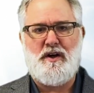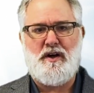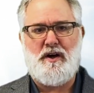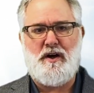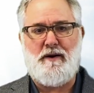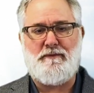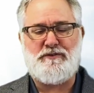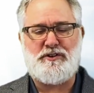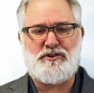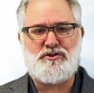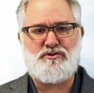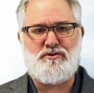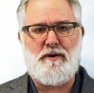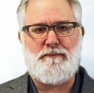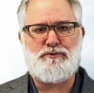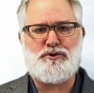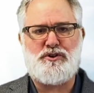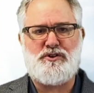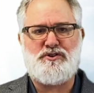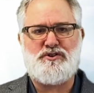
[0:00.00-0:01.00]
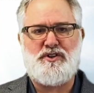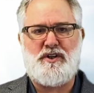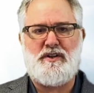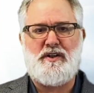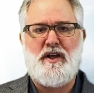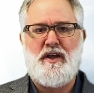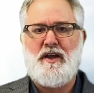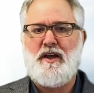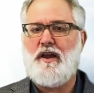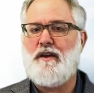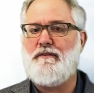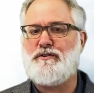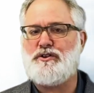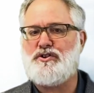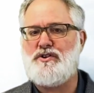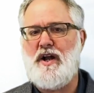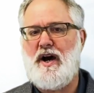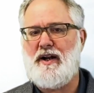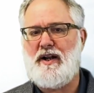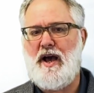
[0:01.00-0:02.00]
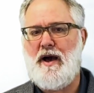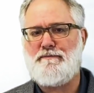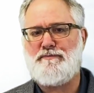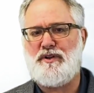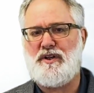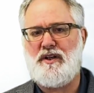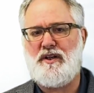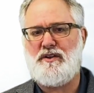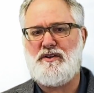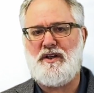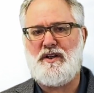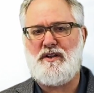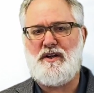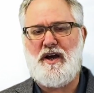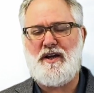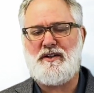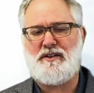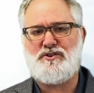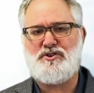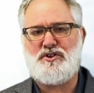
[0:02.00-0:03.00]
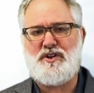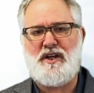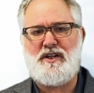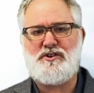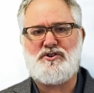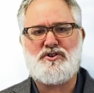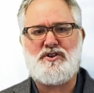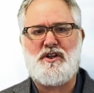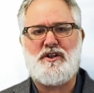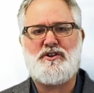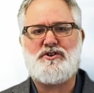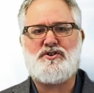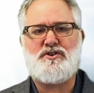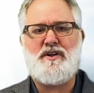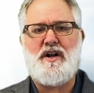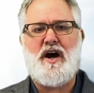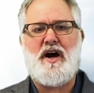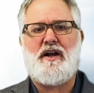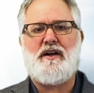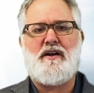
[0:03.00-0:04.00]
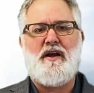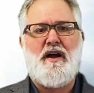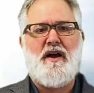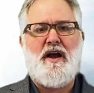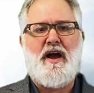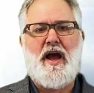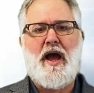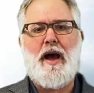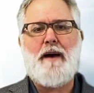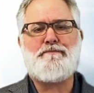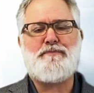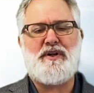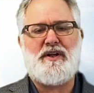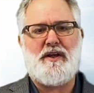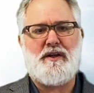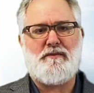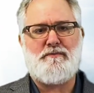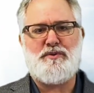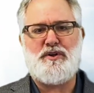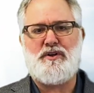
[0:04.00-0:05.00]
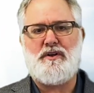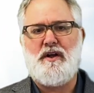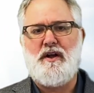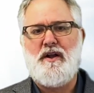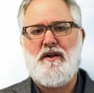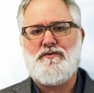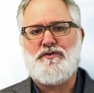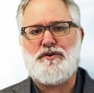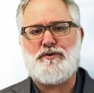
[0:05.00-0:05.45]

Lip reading: of the scriptures, and if it's not happening in the United States, then it's not happening. But the